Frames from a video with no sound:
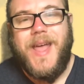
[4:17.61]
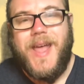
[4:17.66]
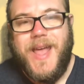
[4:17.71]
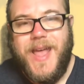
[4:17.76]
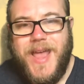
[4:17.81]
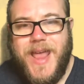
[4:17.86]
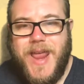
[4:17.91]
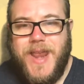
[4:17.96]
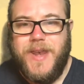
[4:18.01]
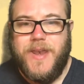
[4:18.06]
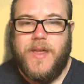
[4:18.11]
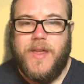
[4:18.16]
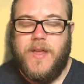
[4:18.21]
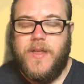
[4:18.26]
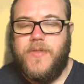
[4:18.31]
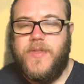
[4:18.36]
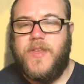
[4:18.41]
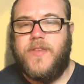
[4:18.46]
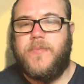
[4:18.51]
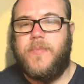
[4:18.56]
in
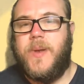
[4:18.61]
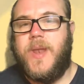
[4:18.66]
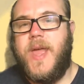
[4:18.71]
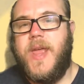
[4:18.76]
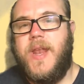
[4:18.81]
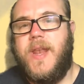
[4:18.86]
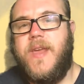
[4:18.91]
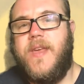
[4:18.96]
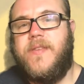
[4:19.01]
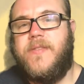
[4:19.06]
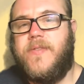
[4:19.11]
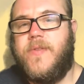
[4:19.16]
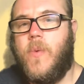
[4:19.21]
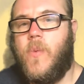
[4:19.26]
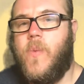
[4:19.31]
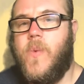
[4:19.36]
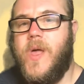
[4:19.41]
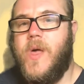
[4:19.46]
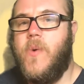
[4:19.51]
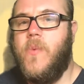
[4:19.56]
this playlist
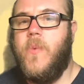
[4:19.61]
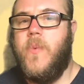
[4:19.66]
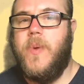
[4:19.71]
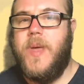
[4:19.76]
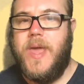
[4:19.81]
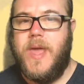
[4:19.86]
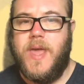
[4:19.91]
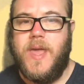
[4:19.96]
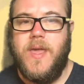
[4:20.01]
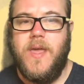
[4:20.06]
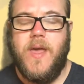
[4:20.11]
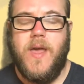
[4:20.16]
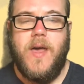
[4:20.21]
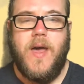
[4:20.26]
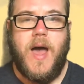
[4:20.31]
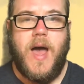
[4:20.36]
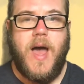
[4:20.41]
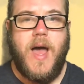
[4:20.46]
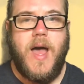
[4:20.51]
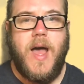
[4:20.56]
will be
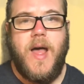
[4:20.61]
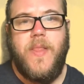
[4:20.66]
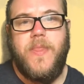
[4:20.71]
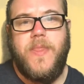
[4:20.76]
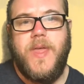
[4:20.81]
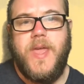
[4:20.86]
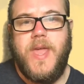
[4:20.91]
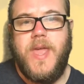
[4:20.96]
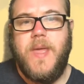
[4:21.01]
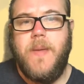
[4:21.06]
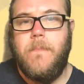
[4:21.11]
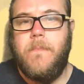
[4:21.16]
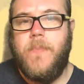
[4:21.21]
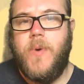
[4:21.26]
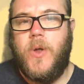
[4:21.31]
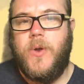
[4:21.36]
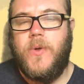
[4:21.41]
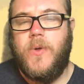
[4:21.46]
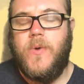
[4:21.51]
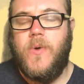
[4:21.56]
the
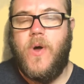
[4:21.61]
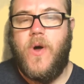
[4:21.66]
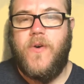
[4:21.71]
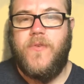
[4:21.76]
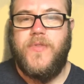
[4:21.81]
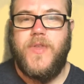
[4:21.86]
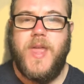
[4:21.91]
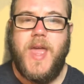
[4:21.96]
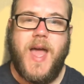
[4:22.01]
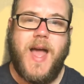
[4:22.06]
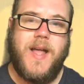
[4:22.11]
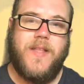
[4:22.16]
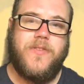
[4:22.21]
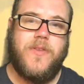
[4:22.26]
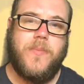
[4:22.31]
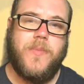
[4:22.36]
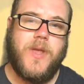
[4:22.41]
model of the atom.